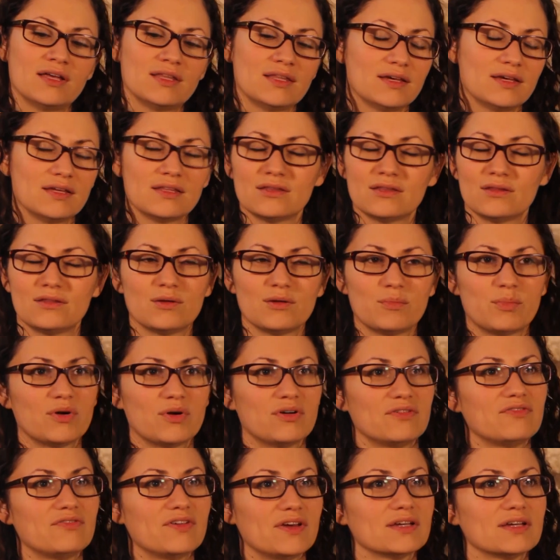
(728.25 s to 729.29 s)
like the
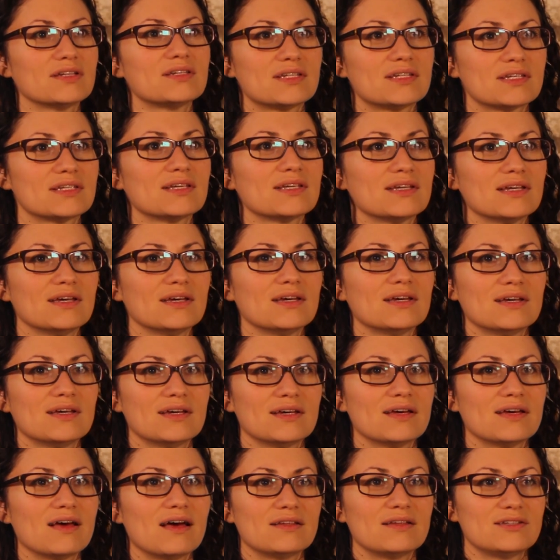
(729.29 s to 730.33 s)
perfect
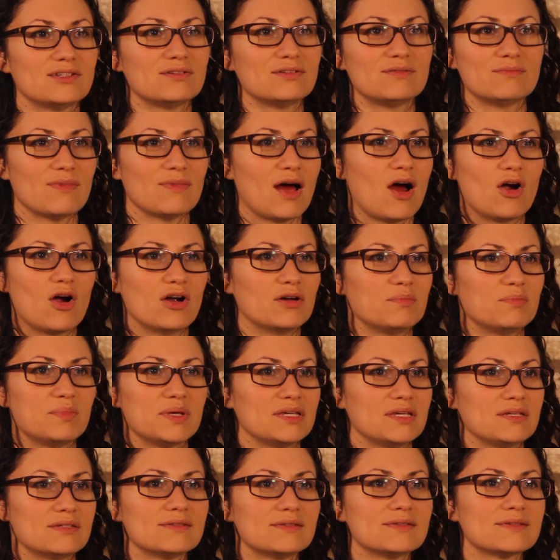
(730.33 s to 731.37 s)
art
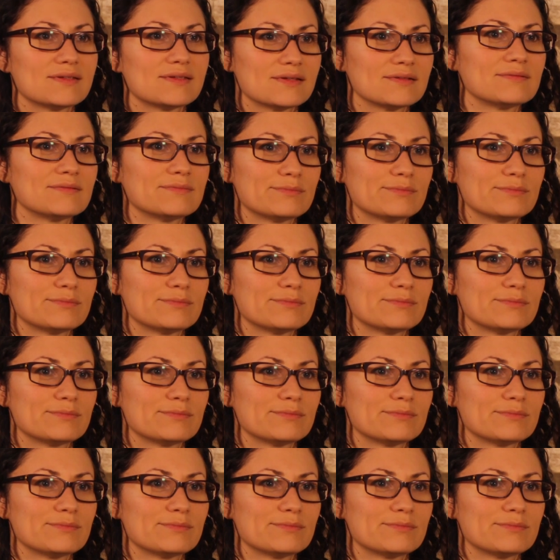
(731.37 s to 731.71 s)
piece.